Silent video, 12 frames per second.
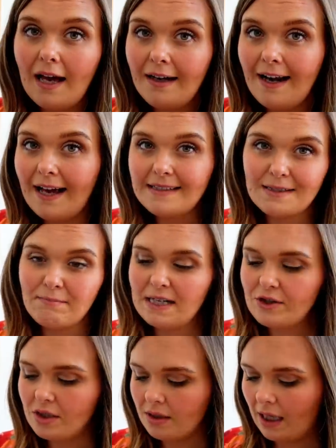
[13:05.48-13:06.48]
And as I
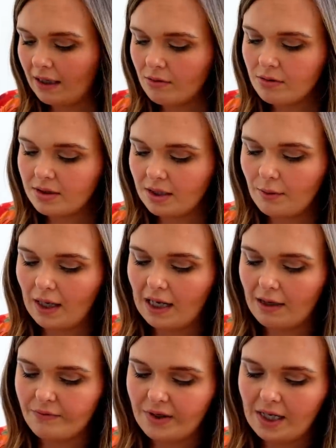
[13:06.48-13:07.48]
mentioned, I also
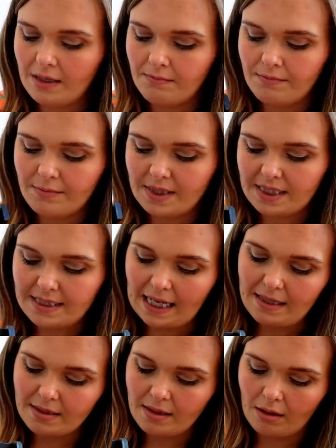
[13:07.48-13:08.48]
have
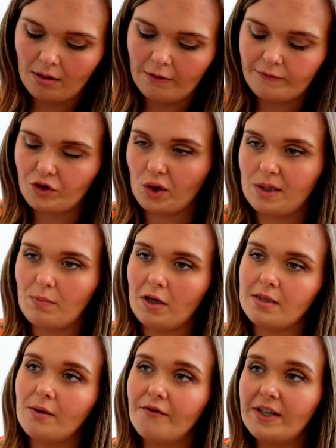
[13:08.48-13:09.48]
sets of
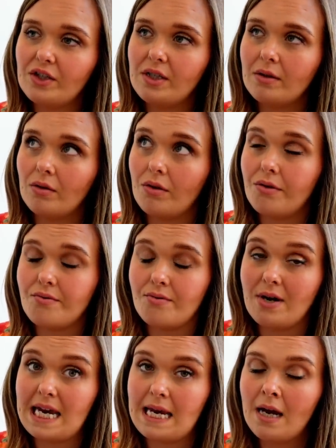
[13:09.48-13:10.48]
tripods, so I've actually got
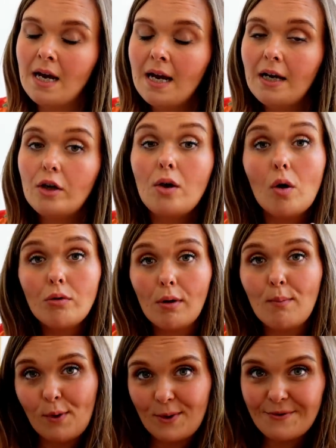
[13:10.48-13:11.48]
three. You're
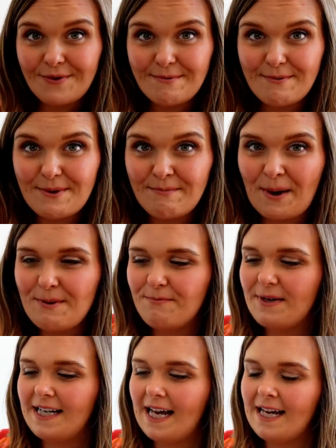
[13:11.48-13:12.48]
on one of them at the
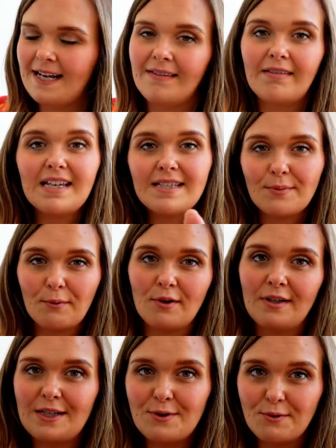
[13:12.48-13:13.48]
moment, and this
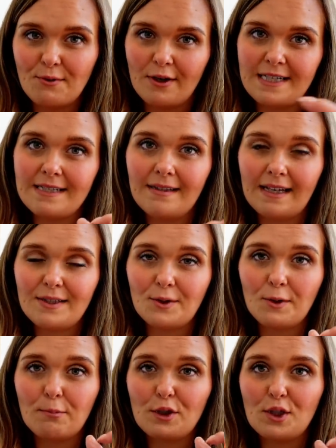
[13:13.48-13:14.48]
one that you're on is set
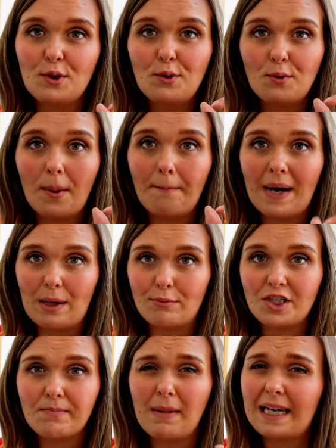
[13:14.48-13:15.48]
up to
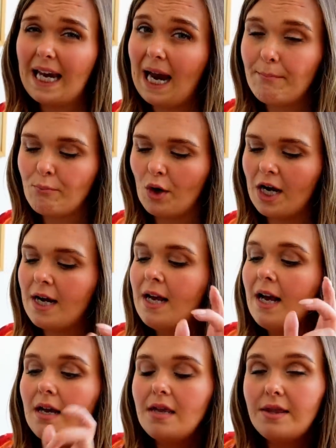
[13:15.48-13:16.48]
mount my camera.
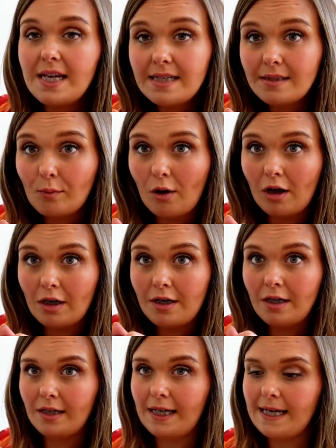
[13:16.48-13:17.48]
This one
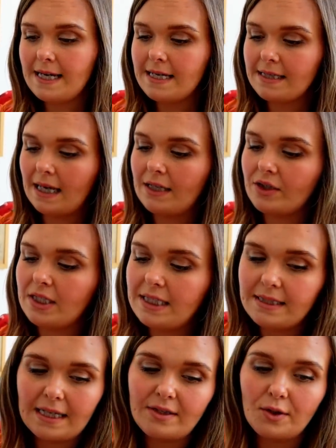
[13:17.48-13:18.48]
is actually
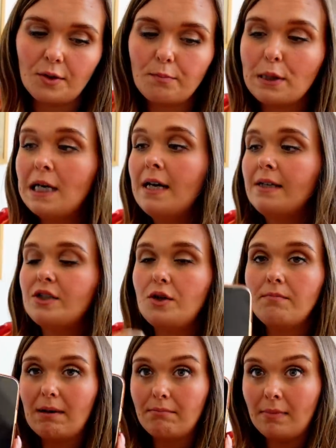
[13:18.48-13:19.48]
set up to
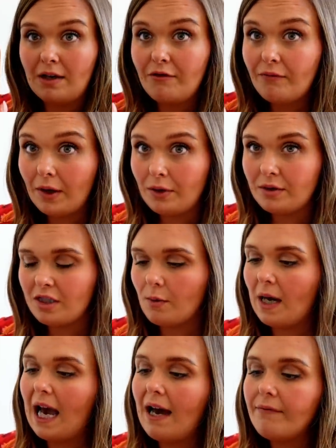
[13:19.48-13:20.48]
mount my phone. So
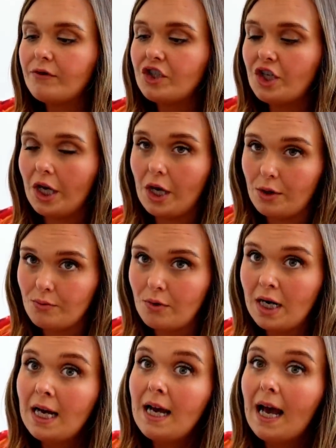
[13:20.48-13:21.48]
I have two,
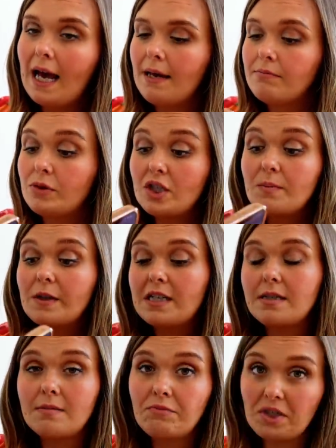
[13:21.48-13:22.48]
just
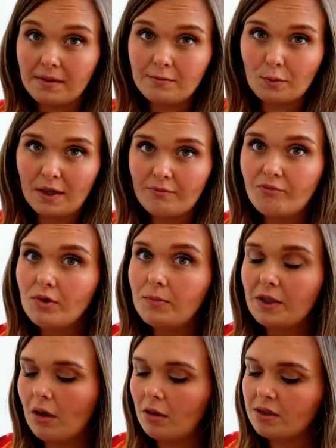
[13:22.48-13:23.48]
because sometimes when I'm
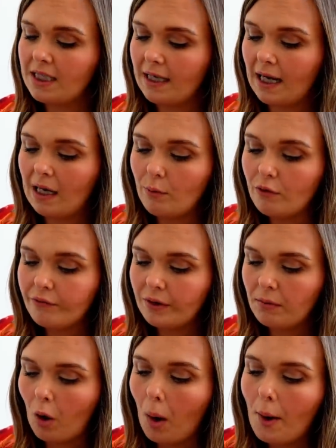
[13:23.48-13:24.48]
filming content, I will
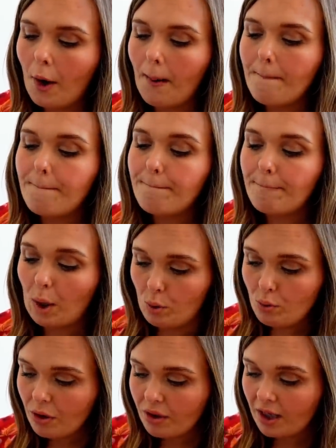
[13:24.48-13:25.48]
film on
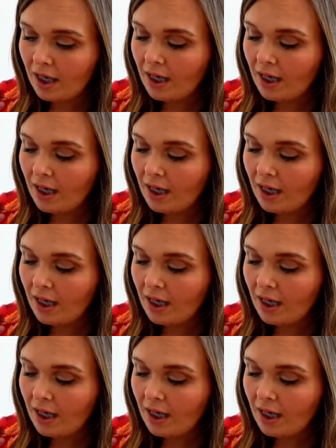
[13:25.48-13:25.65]
both.